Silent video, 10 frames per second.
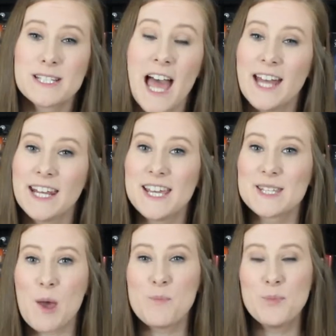10
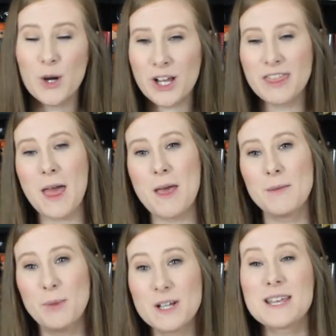is books
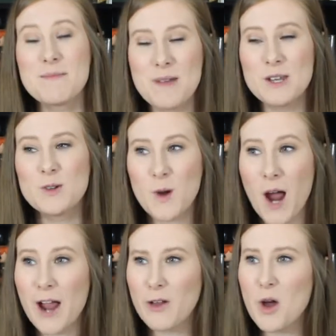that made you
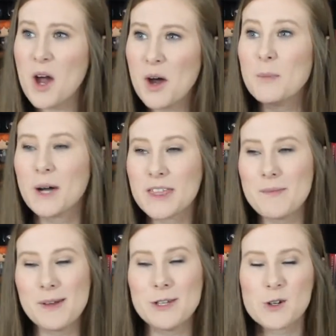cry, or a book
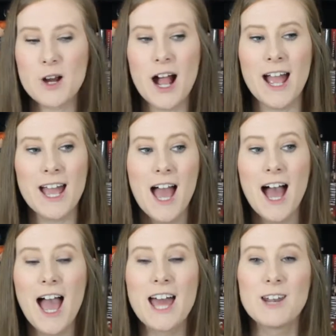that made you cry.
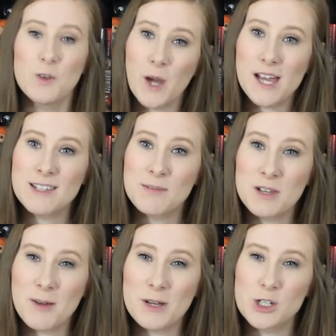And if you guys have
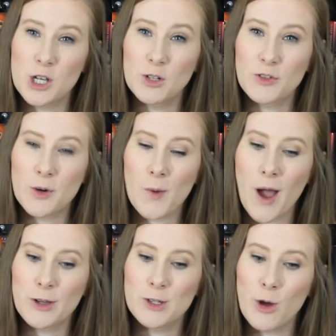been on my channel for a
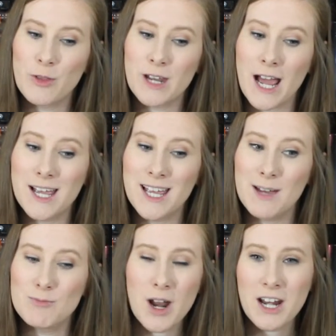while, you know that I
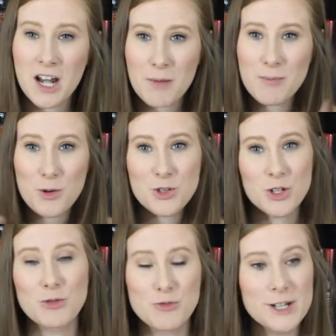am not an
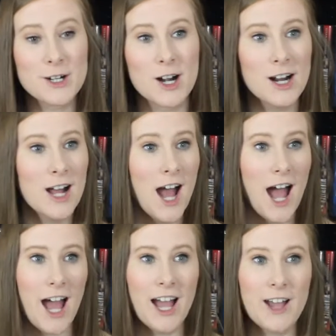emotional reader.
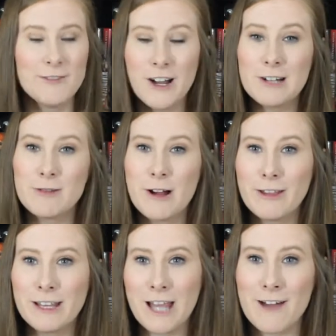I very
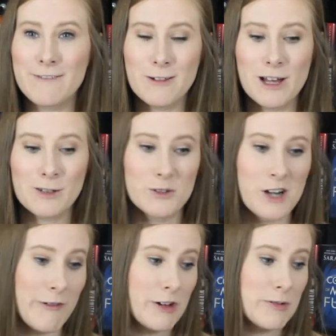rarely laugh out loud
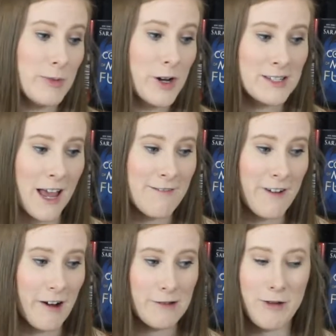when I read books. I
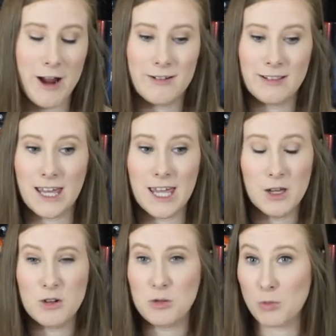very
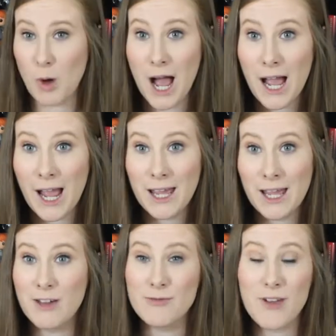rarely cry,
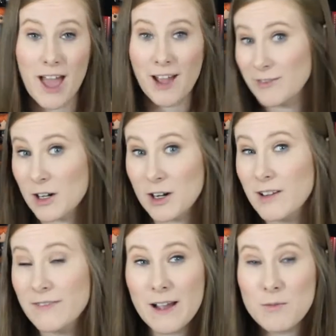if ever,
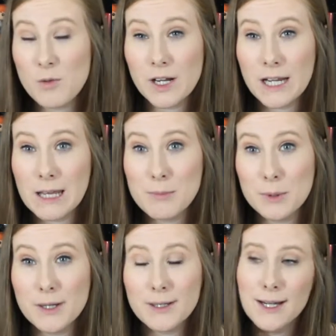if I'm reading a
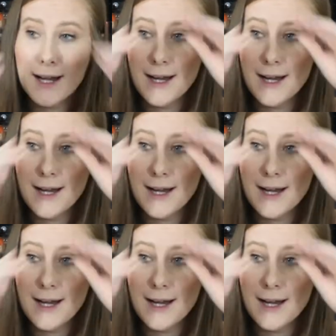book.